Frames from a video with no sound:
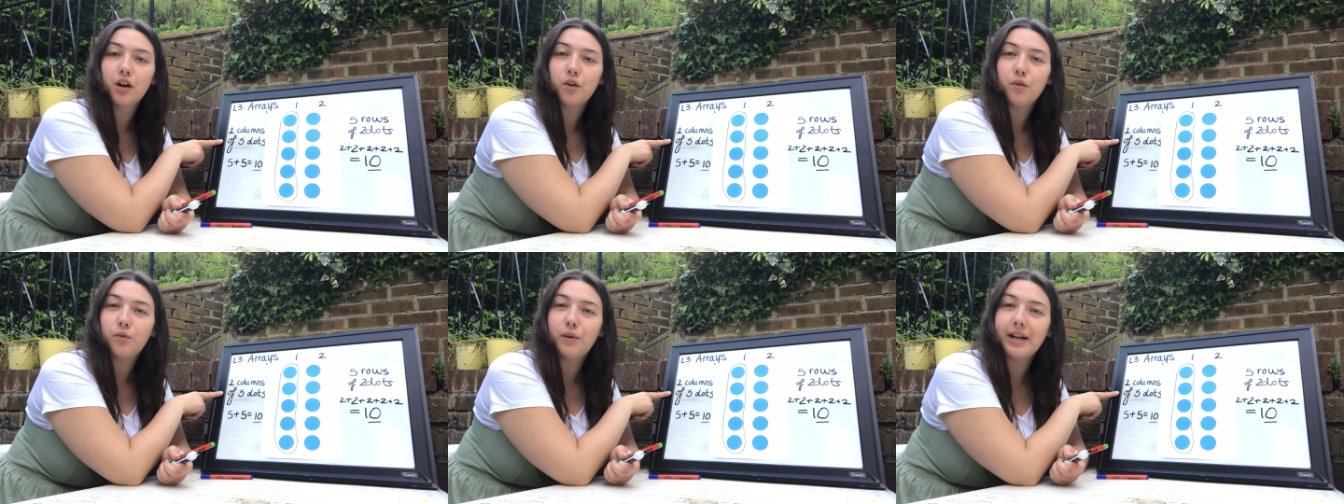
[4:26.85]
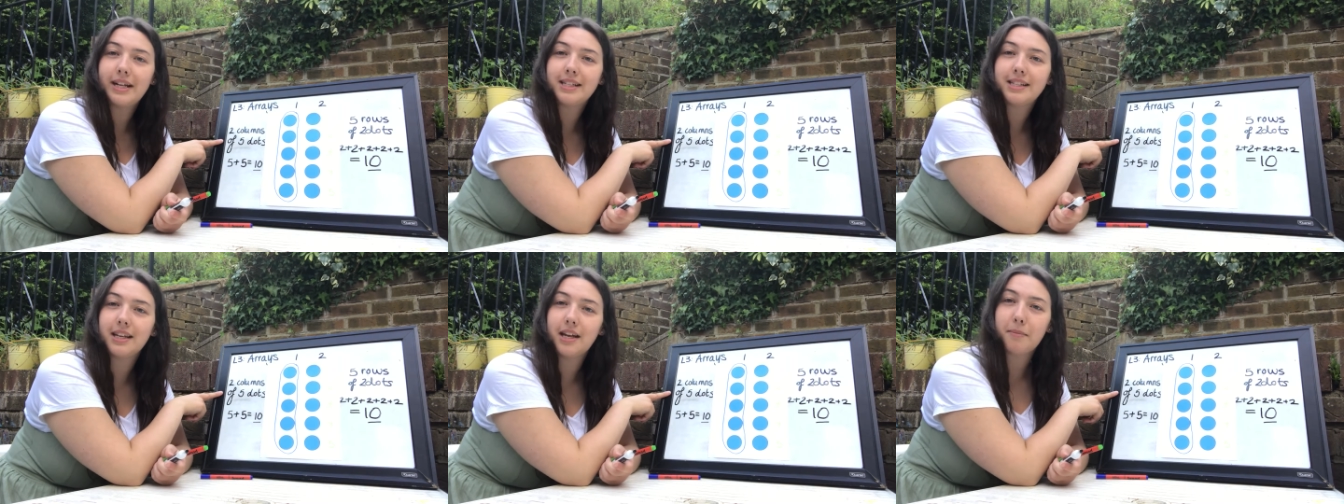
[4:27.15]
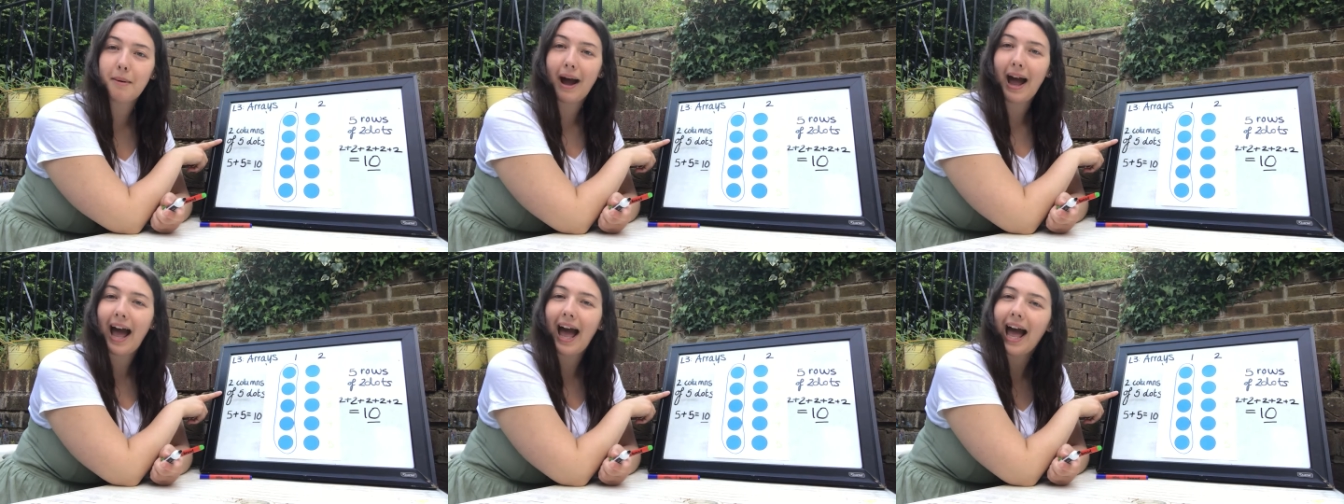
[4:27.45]
written
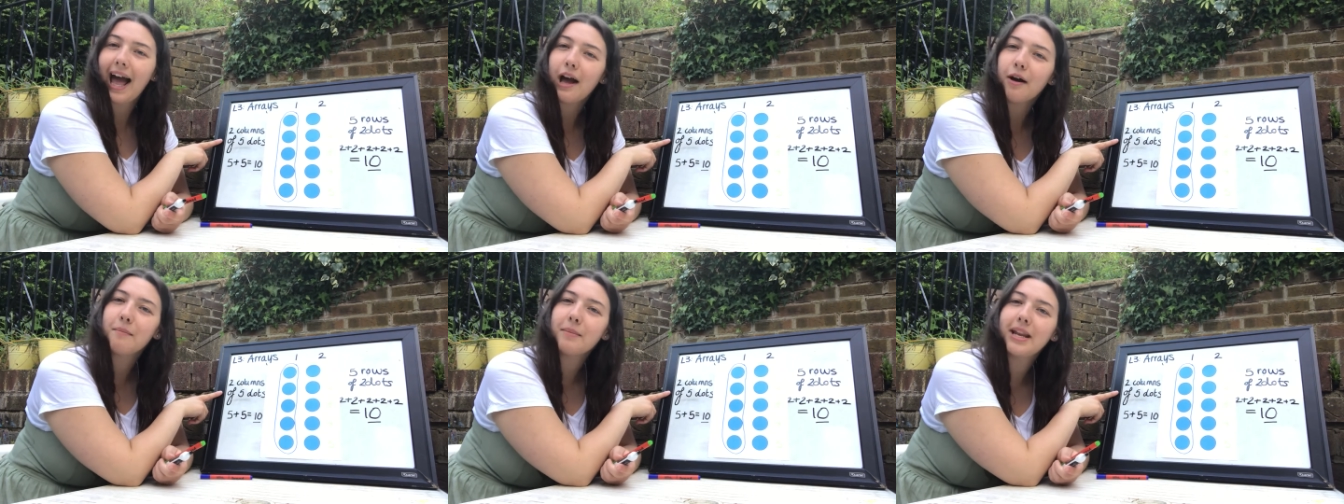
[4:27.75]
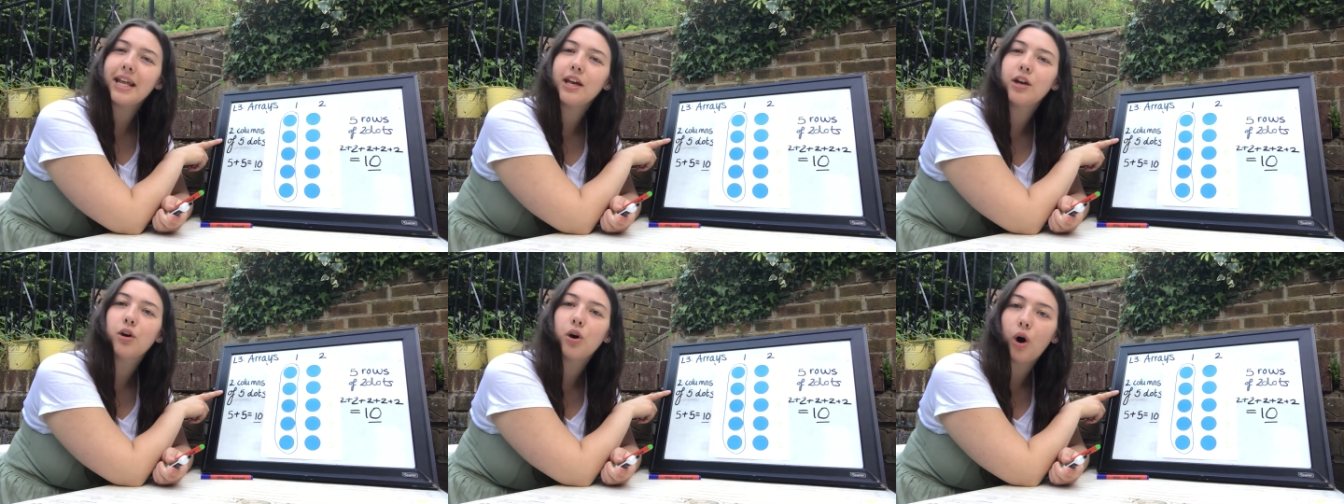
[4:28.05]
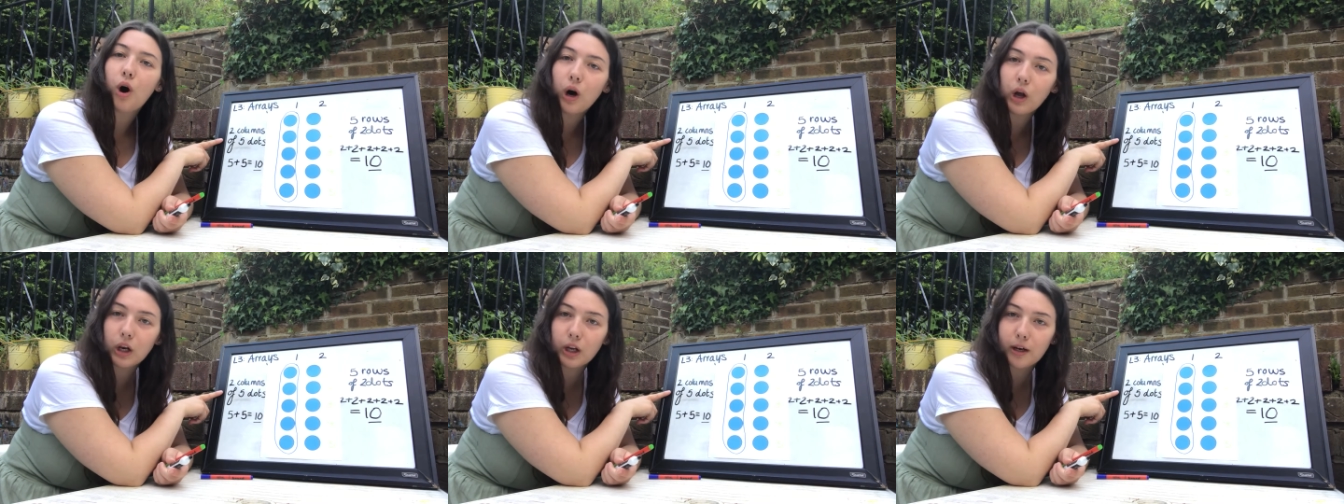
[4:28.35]
about how many
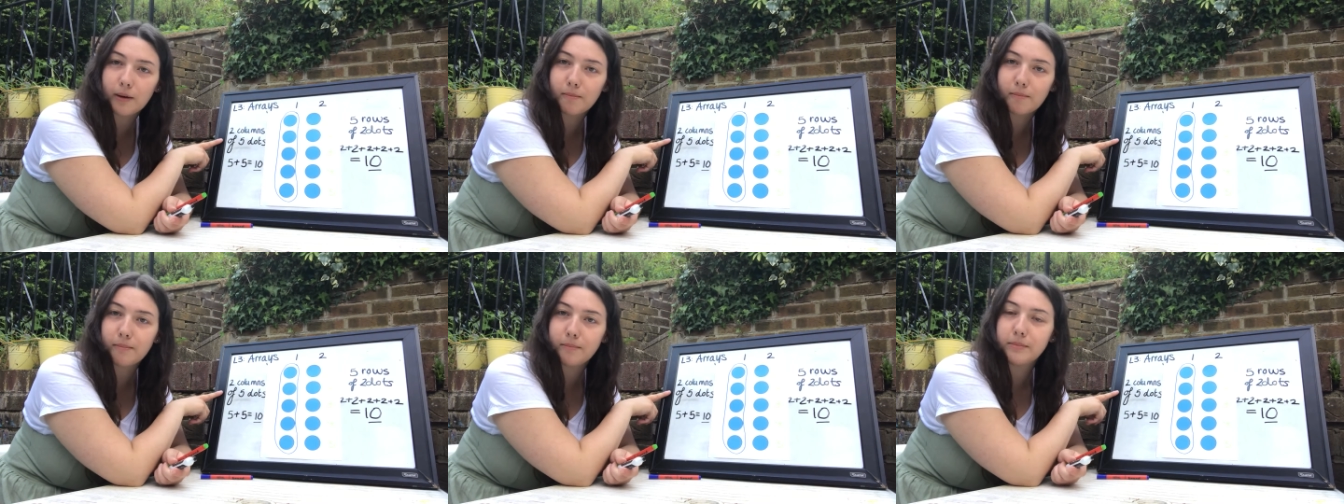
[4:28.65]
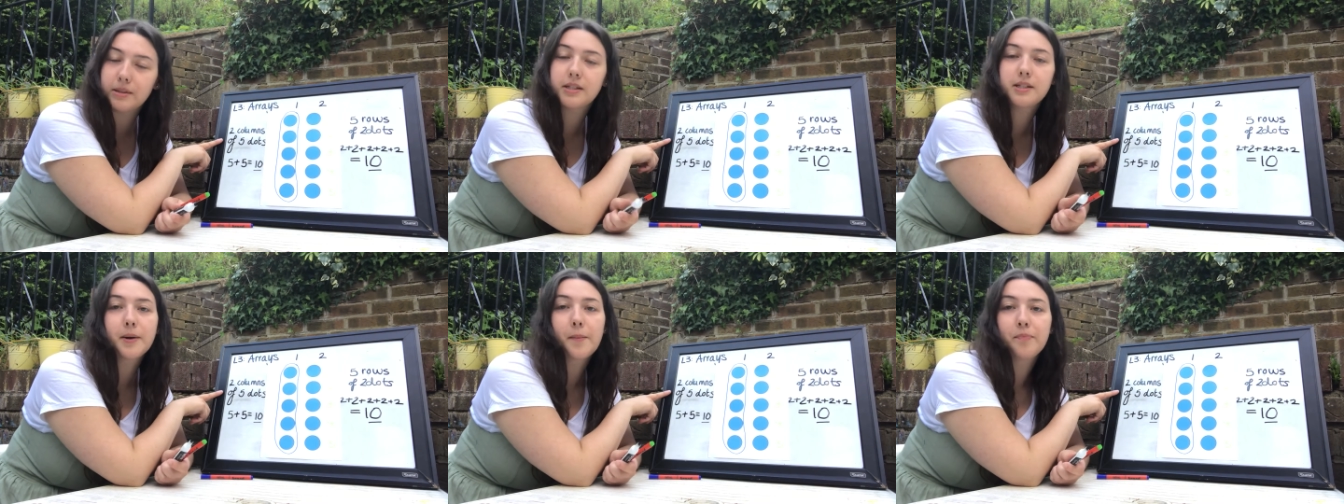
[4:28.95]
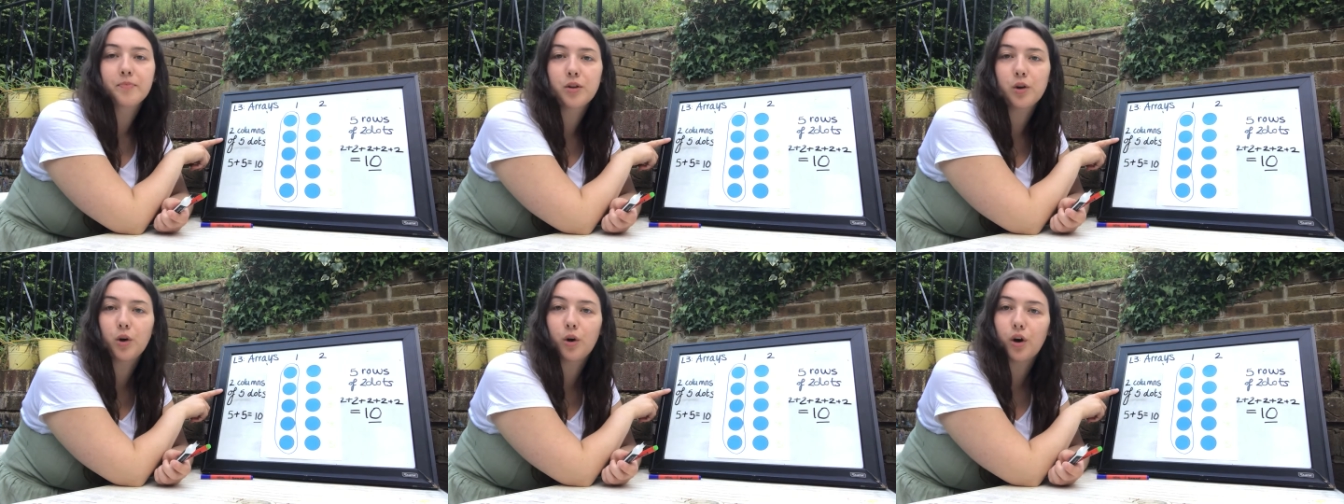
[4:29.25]
columns
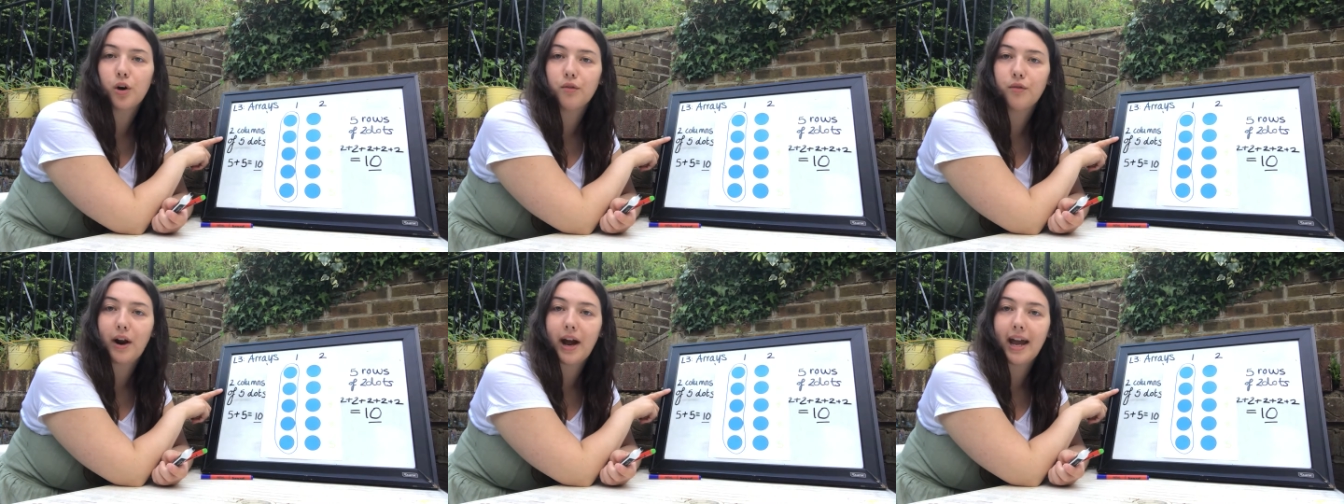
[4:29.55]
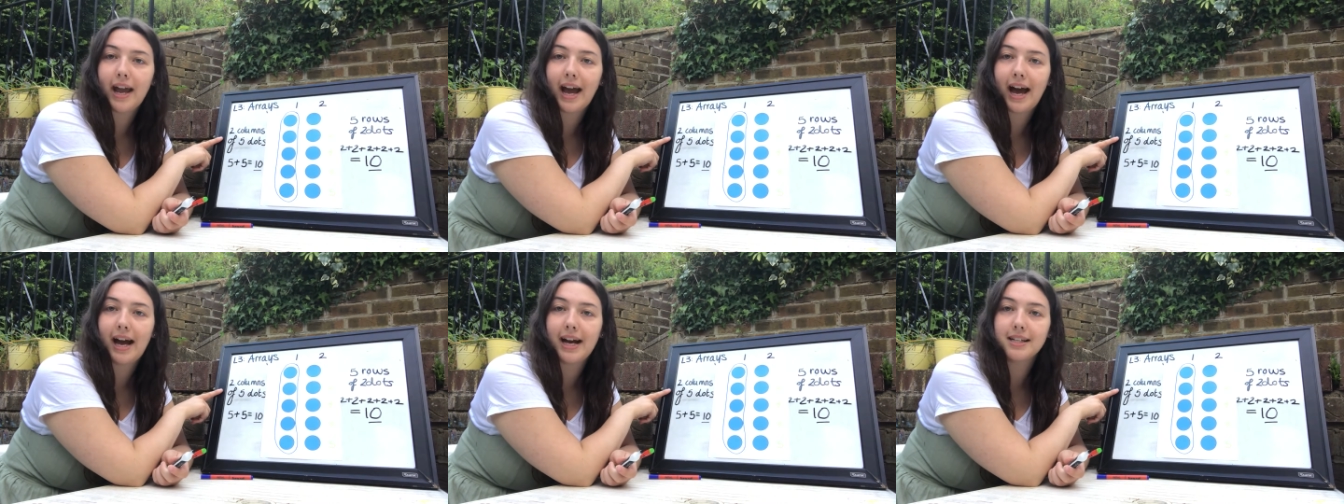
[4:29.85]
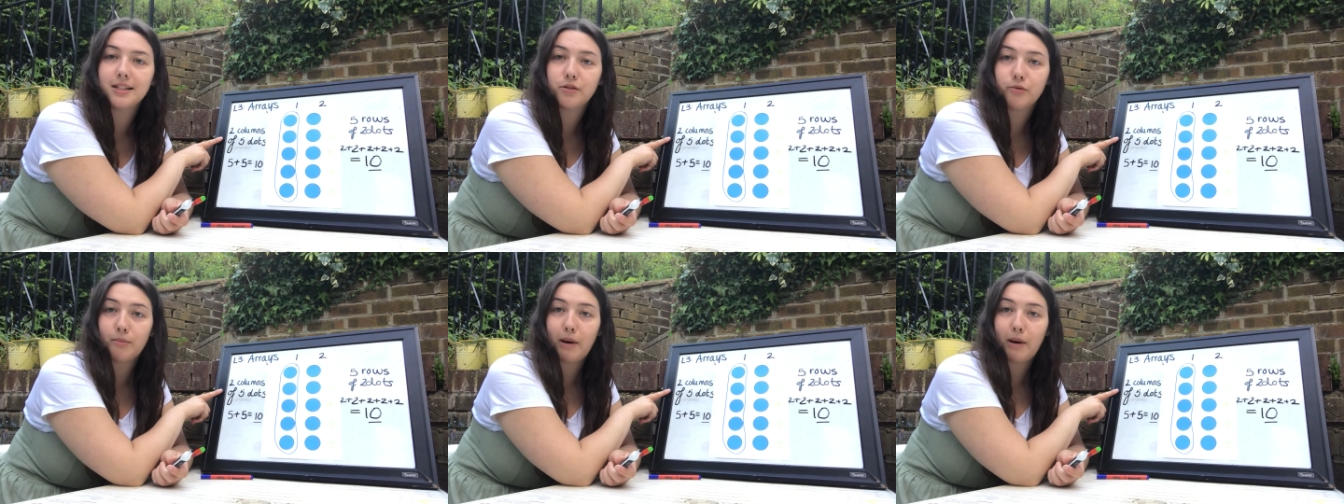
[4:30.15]
your array has.